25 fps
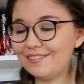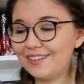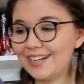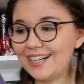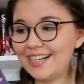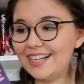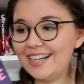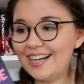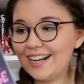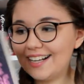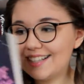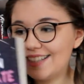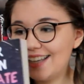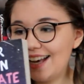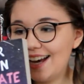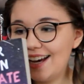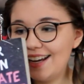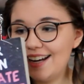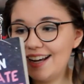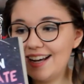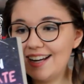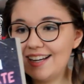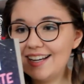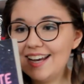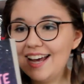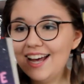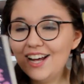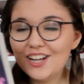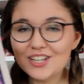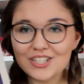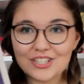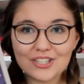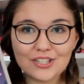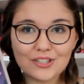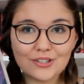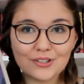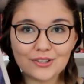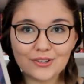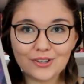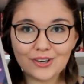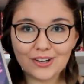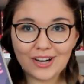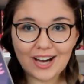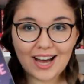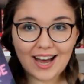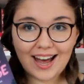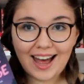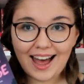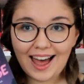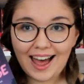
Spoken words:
really excited to